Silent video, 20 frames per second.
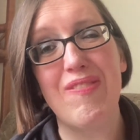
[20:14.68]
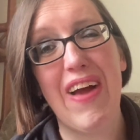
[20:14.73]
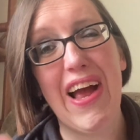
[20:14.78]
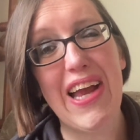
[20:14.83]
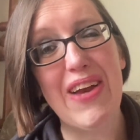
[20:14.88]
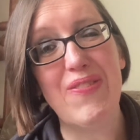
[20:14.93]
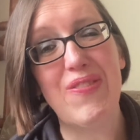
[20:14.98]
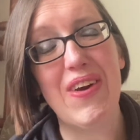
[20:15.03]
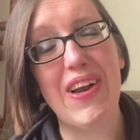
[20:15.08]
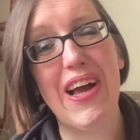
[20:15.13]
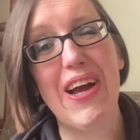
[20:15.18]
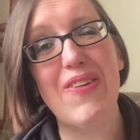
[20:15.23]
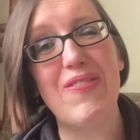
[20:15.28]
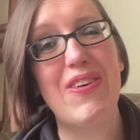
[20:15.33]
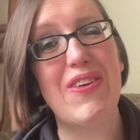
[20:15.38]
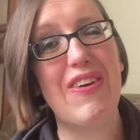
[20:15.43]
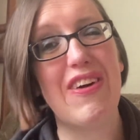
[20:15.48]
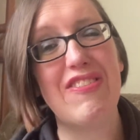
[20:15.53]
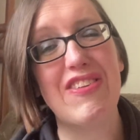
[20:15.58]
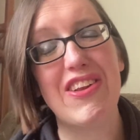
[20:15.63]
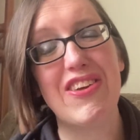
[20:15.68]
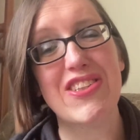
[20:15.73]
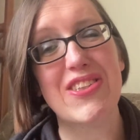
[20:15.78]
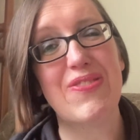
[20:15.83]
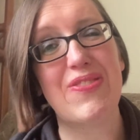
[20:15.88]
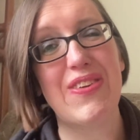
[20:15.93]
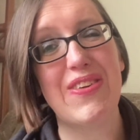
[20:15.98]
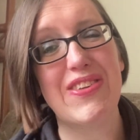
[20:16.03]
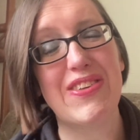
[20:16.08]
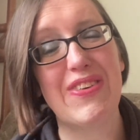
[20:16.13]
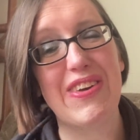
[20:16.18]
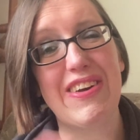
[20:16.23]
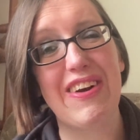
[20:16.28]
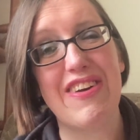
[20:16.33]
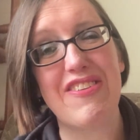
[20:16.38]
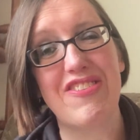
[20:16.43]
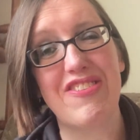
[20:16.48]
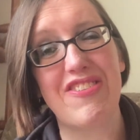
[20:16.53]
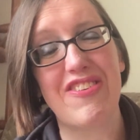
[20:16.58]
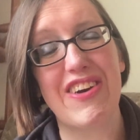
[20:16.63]
April. I hope you have lots of people to be
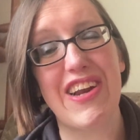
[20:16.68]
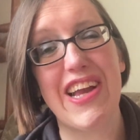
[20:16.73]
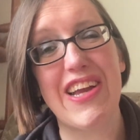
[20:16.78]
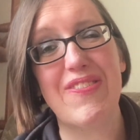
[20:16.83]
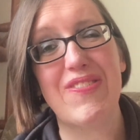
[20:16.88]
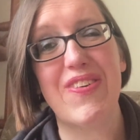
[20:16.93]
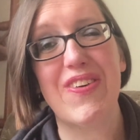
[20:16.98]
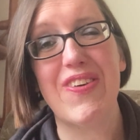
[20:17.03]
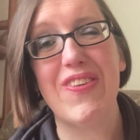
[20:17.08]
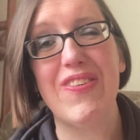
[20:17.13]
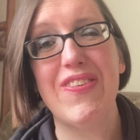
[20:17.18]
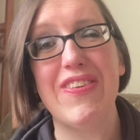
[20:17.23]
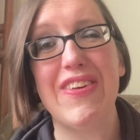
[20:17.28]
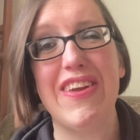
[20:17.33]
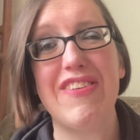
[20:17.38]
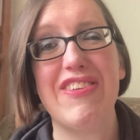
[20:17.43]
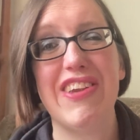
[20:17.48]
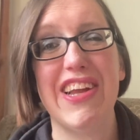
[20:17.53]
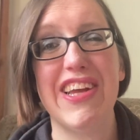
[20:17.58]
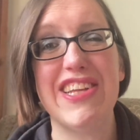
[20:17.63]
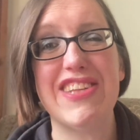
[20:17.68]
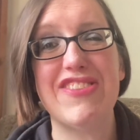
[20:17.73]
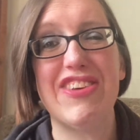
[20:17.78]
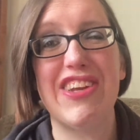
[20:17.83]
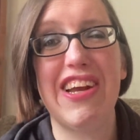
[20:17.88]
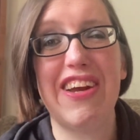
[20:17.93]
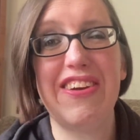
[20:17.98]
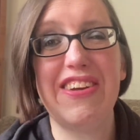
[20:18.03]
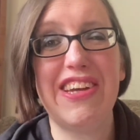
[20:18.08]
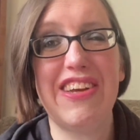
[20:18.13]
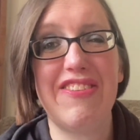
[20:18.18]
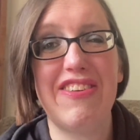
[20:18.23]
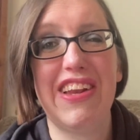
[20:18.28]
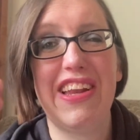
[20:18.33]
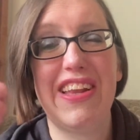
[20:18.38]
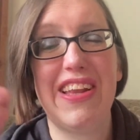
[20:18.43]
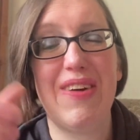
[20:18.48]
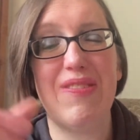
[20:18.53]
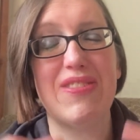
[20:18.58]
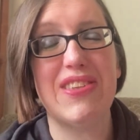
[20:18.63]
grateful for in April. If you like this video, give it a
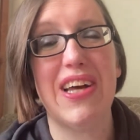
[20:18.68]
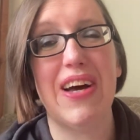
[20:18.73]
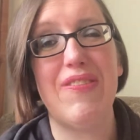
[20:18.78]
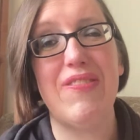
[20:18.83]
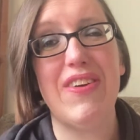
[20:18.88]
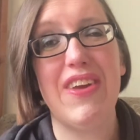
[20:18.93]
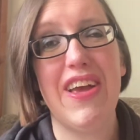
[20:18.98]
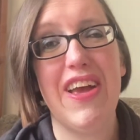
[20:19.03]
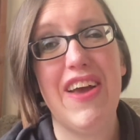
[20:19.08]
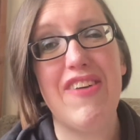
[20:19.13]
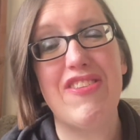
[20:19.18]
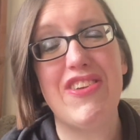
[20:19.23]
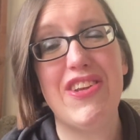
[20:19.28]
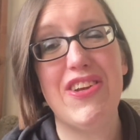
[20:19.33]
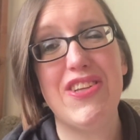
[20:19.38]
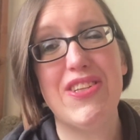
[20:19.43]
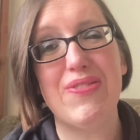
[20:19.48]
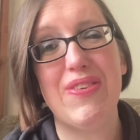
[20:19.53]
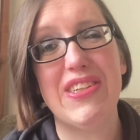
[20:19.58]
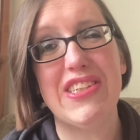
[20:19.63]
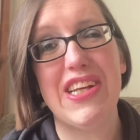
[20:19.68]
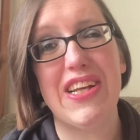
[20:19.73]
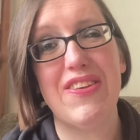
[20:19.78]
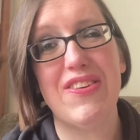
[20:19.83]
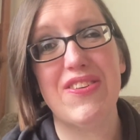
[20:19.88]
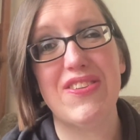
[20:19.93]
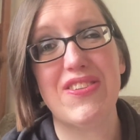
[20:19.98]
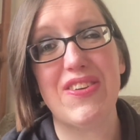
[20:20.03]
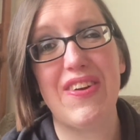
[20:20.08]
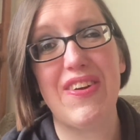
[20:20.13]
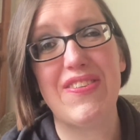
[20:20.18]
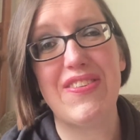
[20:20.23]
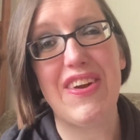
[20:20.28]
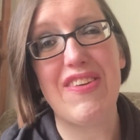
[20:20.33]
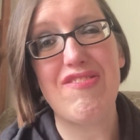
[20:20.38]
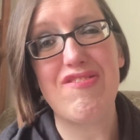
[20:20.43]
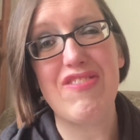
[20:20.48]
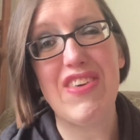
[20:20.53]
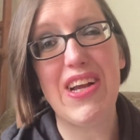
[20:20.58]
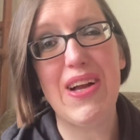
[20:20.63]
thumbs up. If you're new to my channel, not sure,
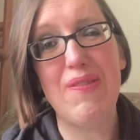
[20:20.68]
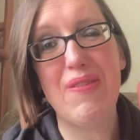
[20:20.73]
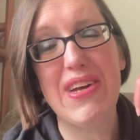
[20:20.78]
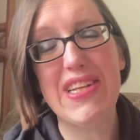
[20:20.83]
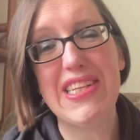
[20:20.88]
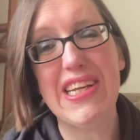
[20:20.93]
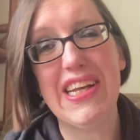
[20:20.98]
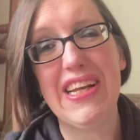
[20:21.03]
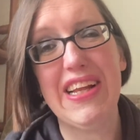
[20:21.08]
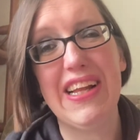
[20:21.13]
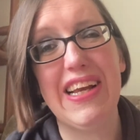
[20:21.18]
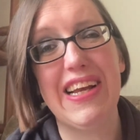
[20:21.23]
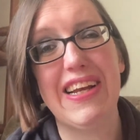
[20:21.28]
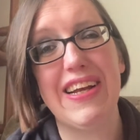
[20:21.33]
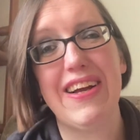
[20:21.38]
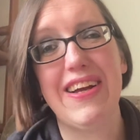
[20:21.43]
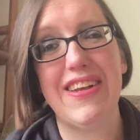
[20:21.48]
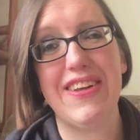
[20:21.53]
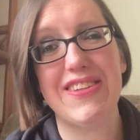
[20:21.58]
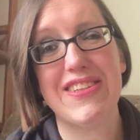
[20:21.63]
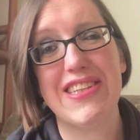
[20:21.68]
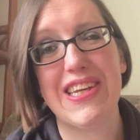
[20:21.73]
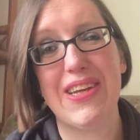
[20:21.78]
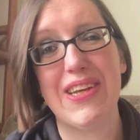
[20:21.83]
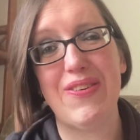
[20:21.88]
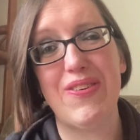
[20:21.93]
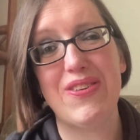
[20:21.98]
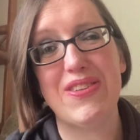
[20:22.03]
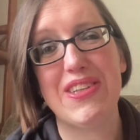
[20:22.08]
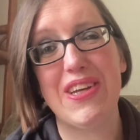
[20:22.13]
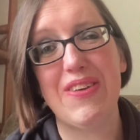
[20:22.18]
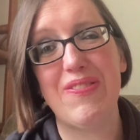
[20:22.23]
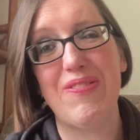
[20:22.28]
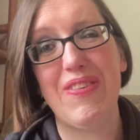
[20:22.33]
bring on my dignity and I'll see you all soon.